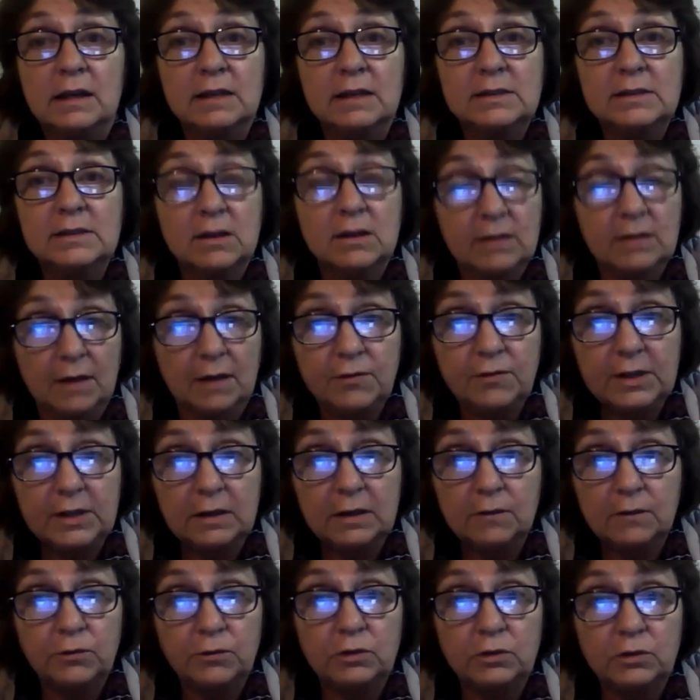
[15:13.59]
in South
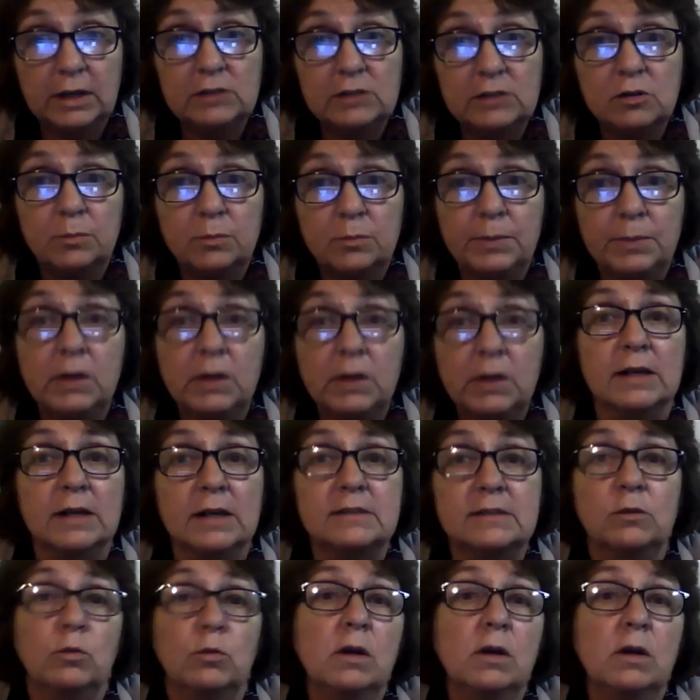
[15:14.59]
Africa for natural products,